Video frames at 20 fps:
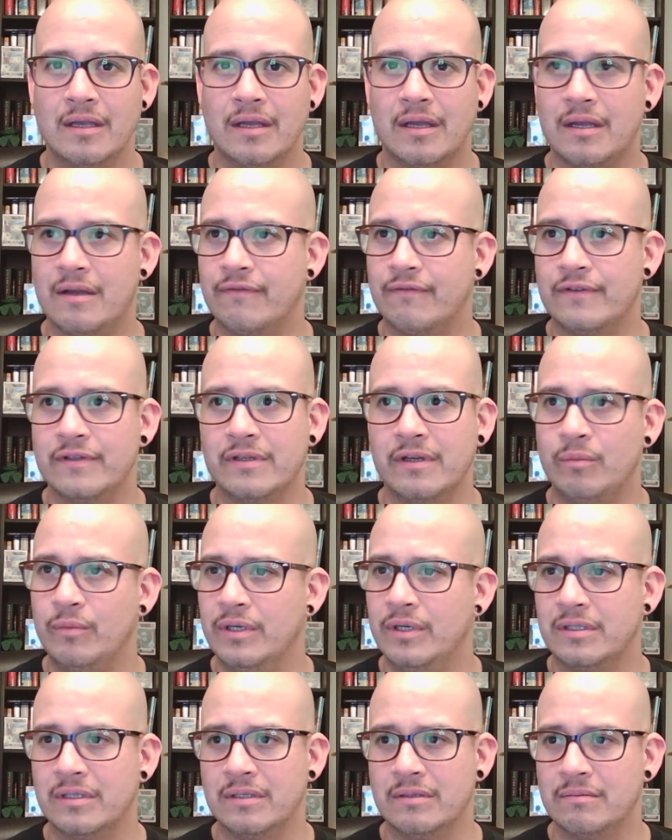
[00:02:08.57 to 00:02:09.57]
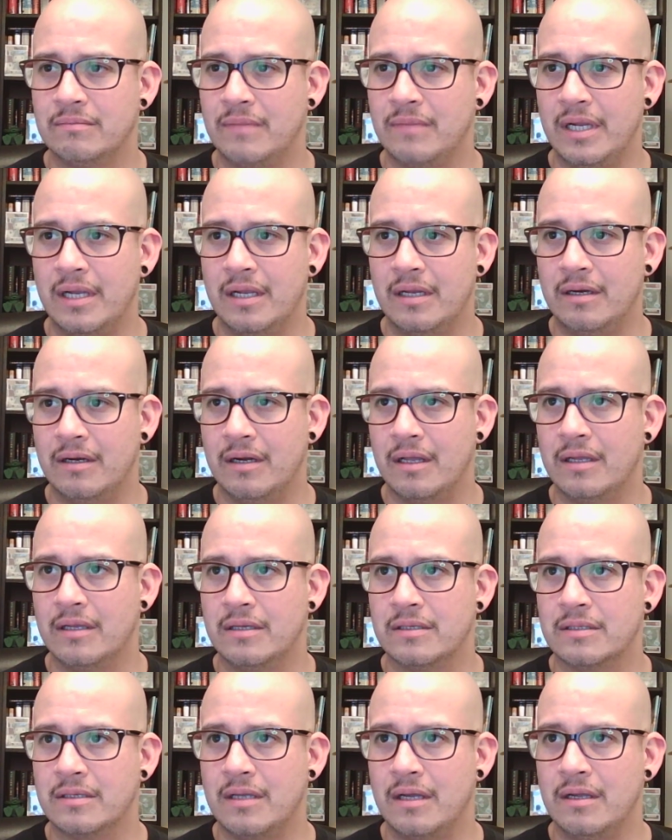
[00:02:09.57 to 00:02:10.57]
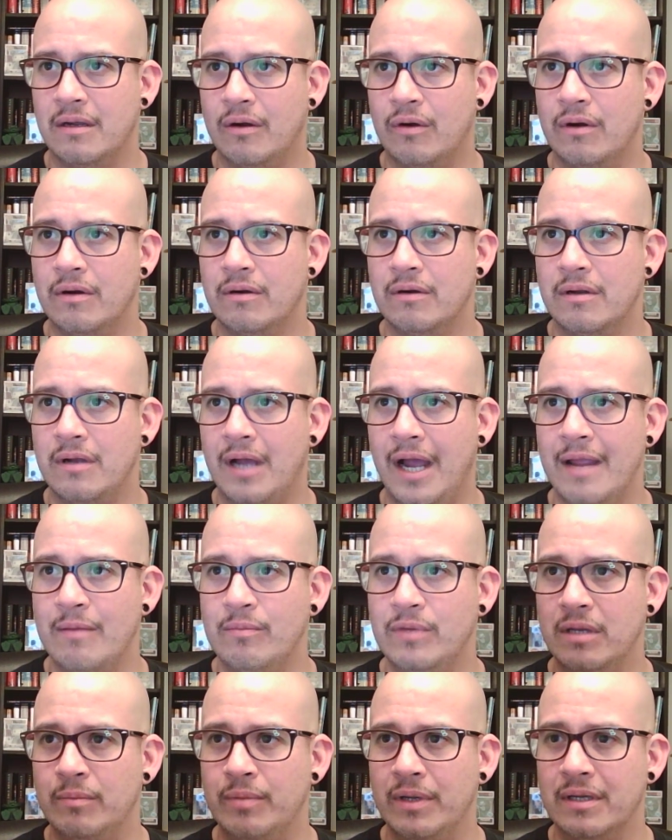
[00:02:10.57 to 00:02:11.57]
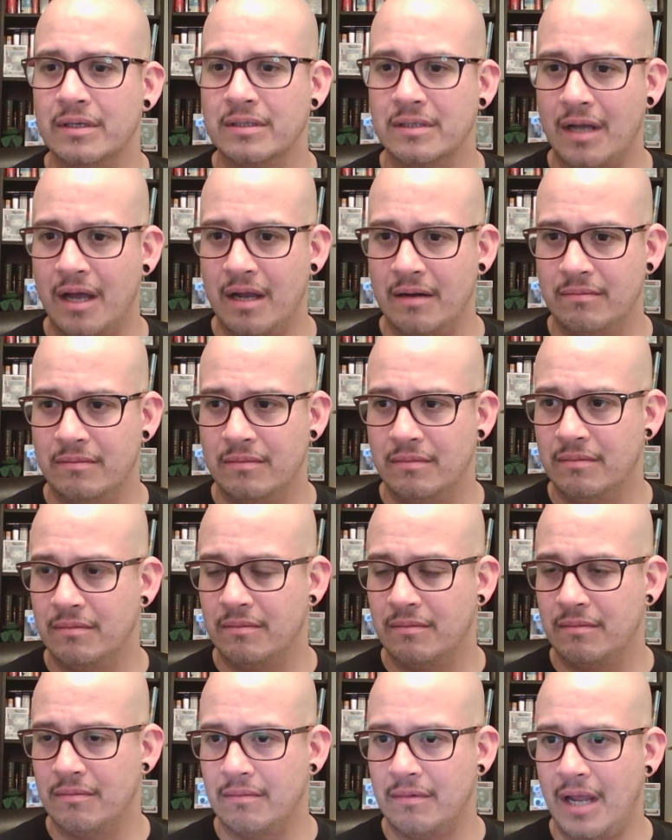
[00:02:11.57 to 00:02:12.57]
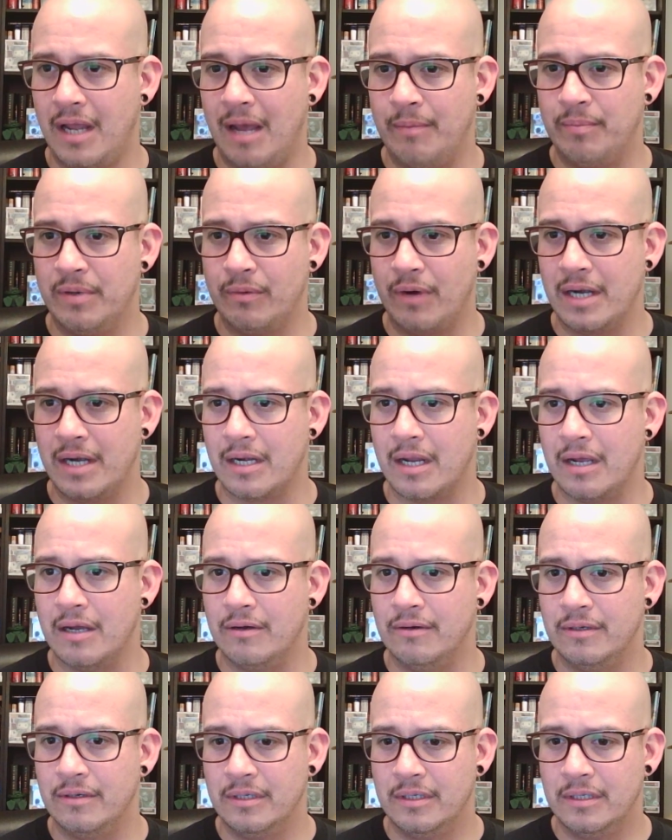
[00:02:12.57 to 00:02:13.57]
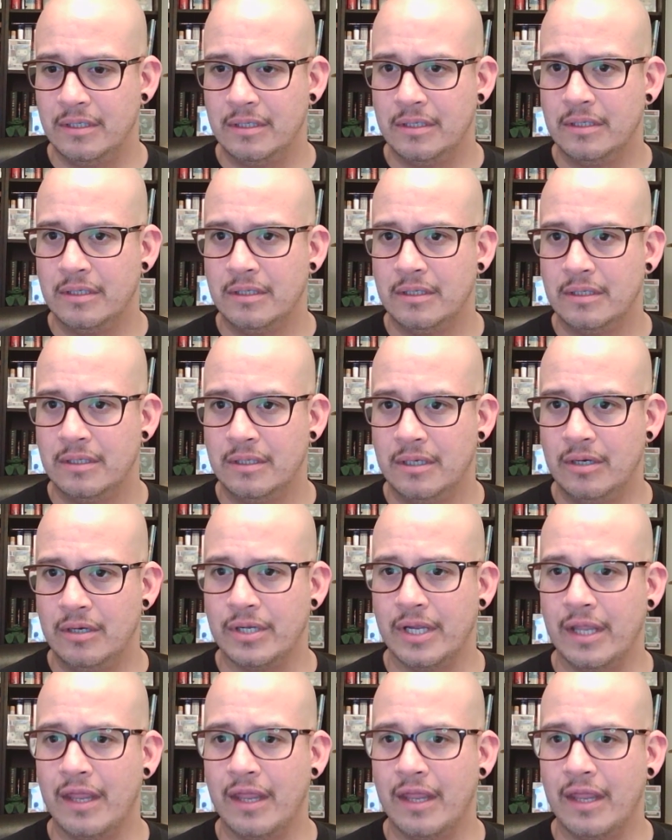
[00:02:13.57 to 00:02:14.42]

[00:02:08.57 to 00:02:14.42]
Uh, for some reason, my internet is not, or IMDb is not happy right now. Okay,